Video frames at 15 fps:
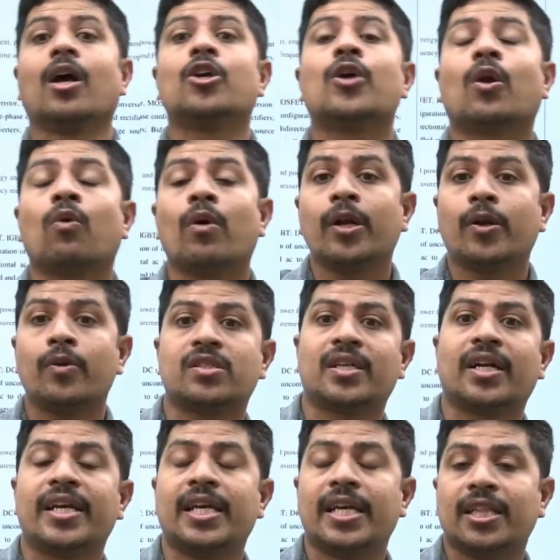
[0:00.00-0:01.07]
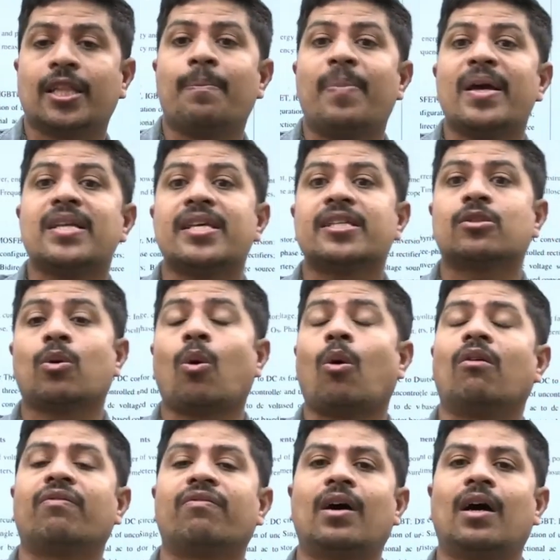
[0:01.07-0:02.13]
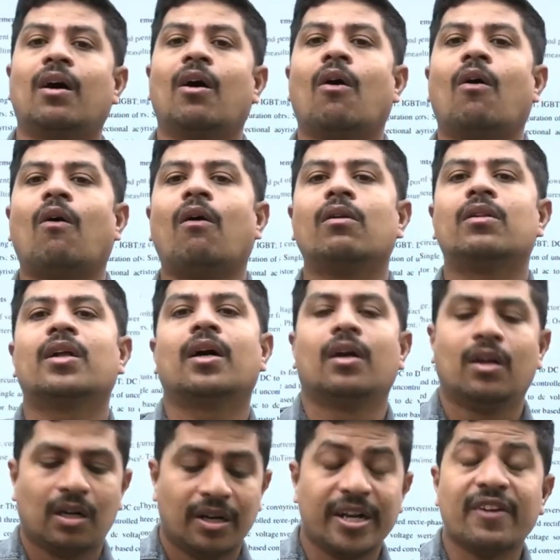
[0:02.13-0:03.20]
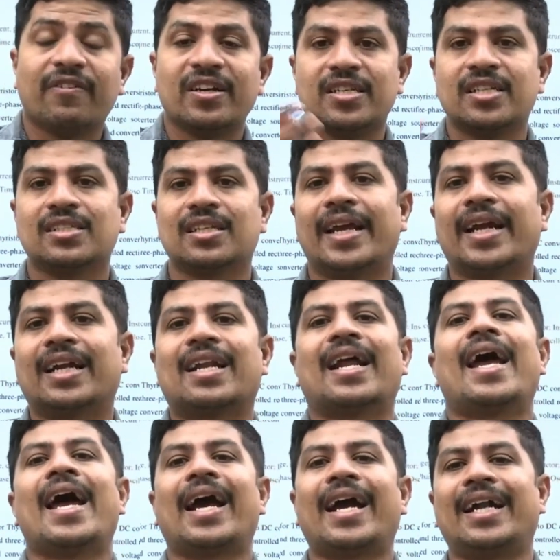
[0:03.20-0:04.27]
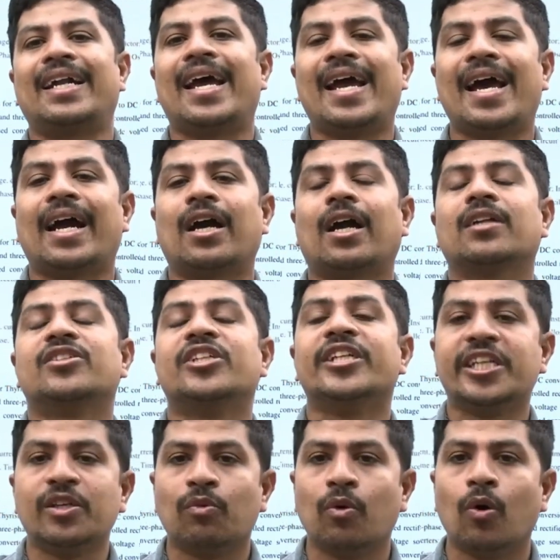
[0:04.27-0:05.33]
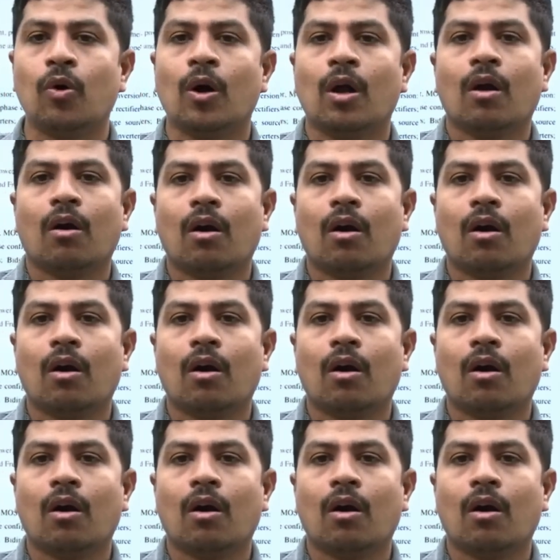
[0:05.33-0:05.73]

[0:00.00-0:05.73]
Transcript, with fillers: you are going to study the basics of all the devices like TRIAC, DIAC, GTO,